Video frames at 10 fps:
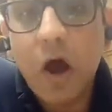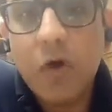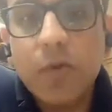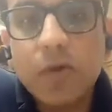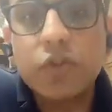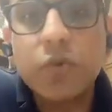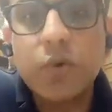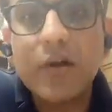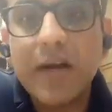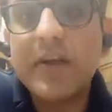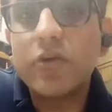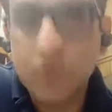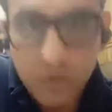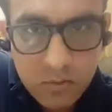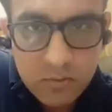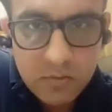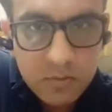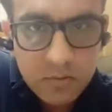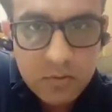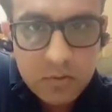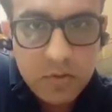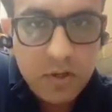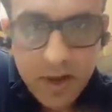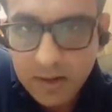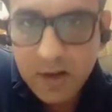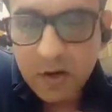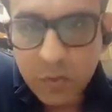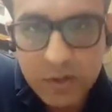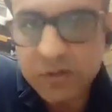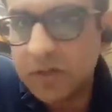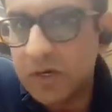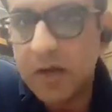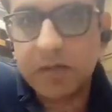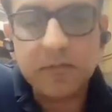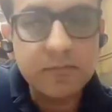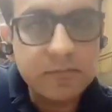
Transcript: how much you would need to know to get that question correct.